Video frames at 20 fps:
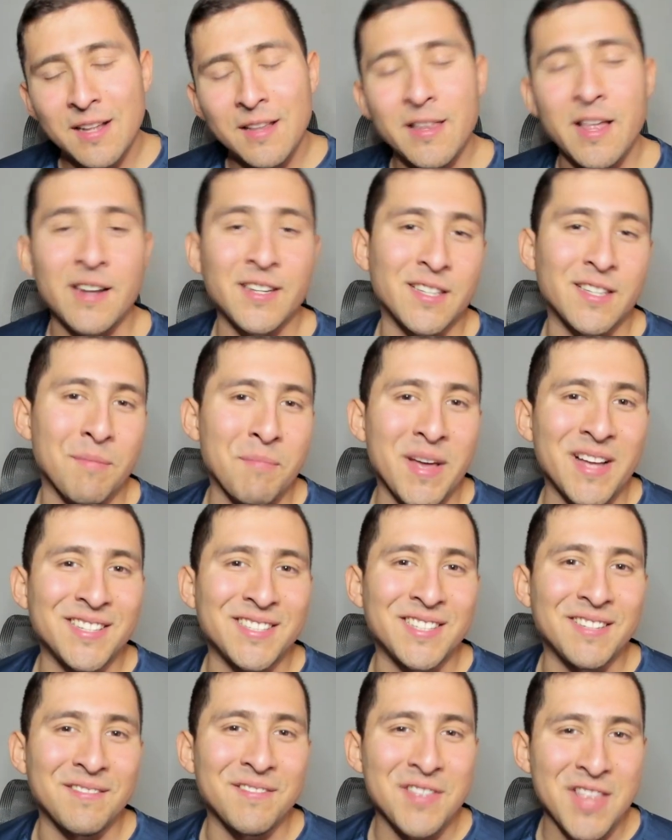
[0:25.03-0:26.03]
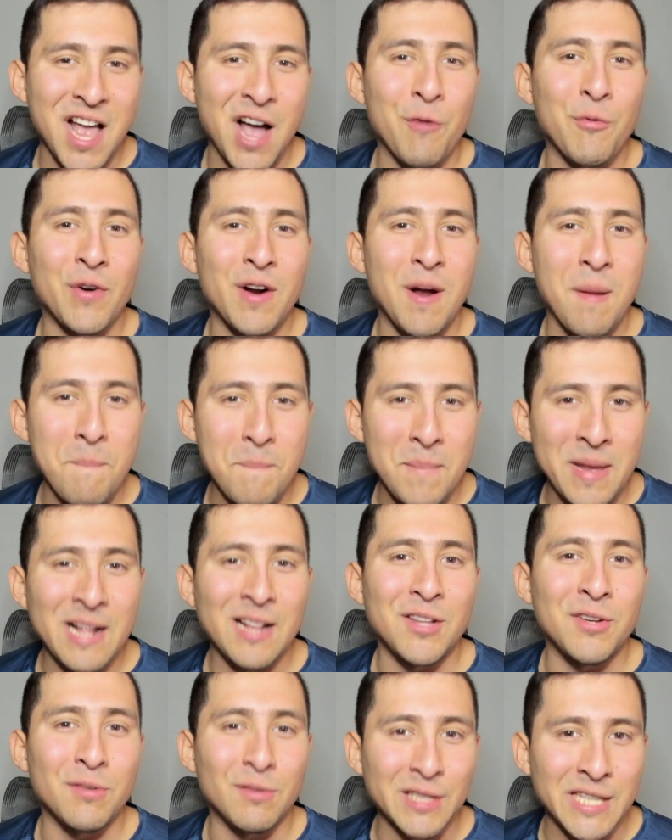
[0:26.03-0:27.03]
That is amazing. Now we're a
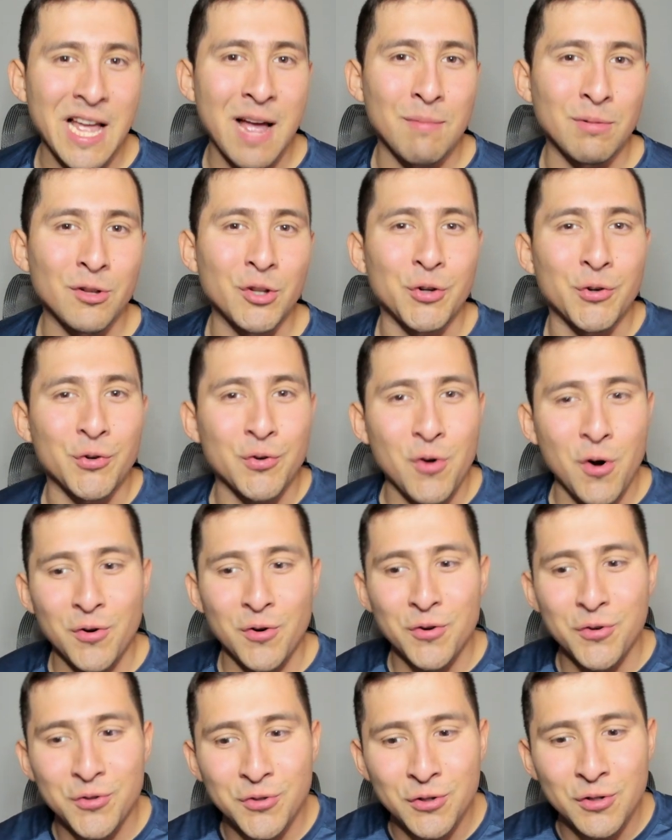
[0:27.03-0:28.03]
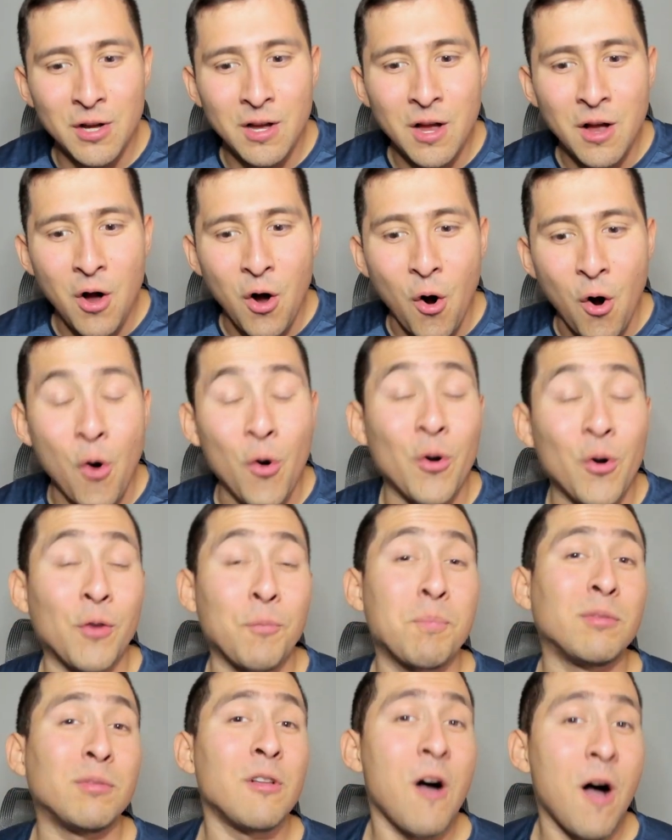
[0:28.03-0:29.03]
million level CRONOS or
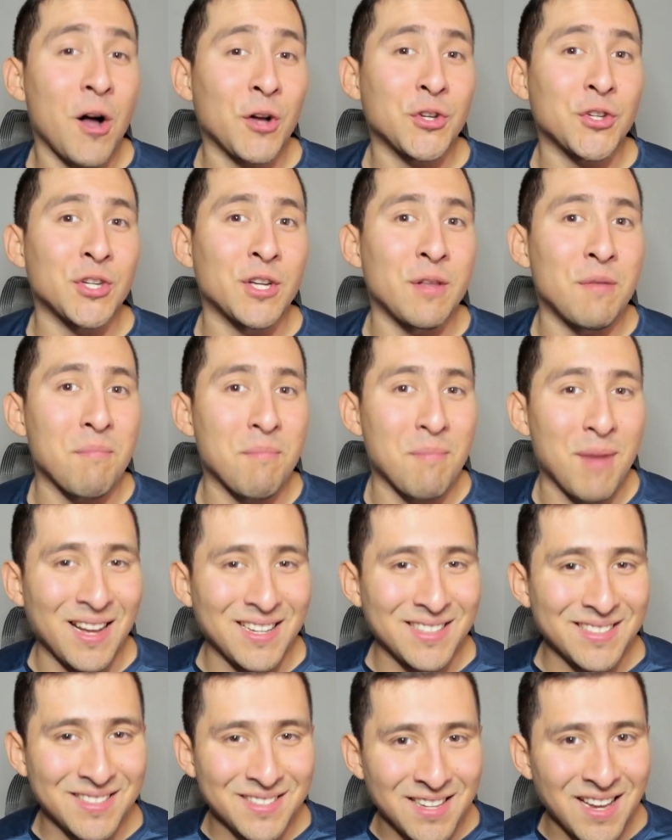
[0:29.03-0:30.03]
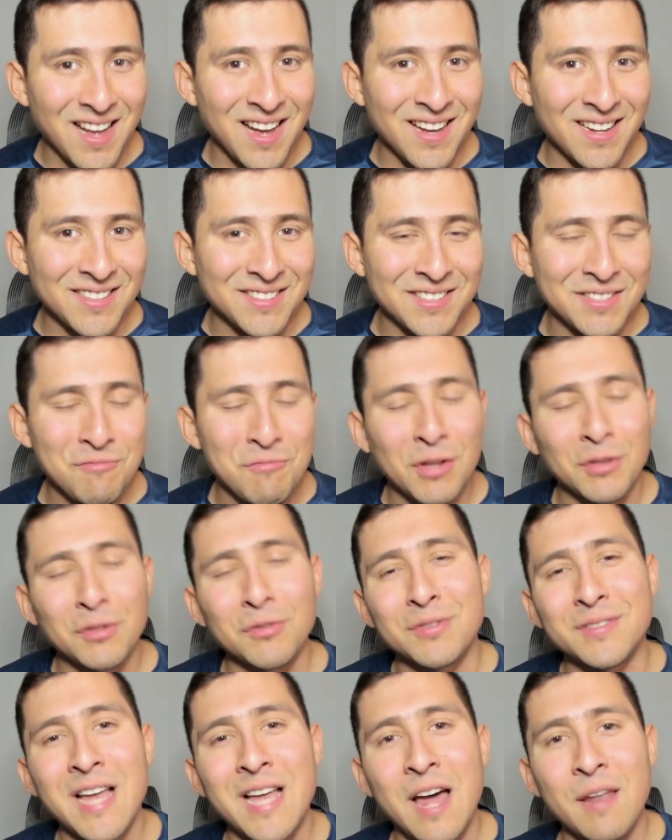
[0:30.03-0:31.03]
blockchain by size. What
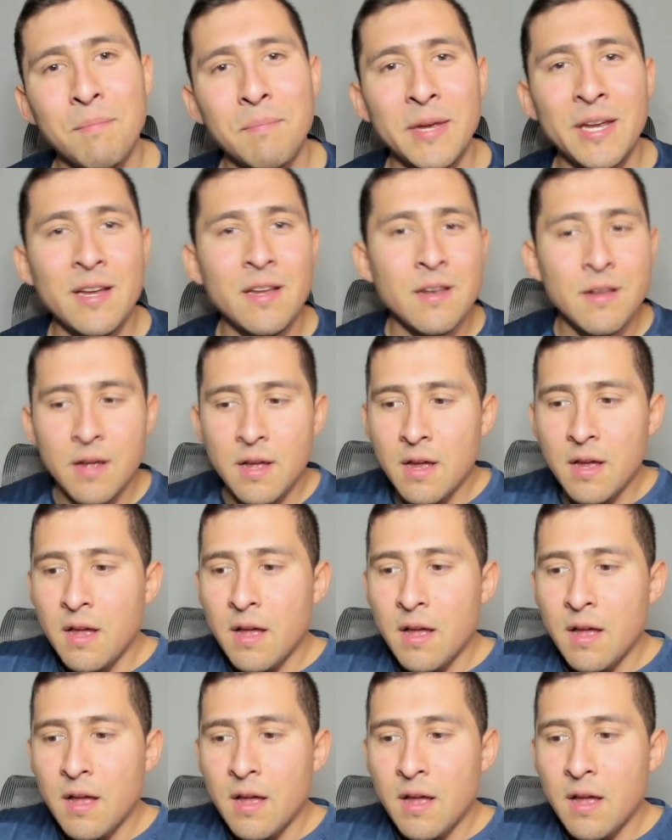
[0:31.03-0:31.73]
does that mean?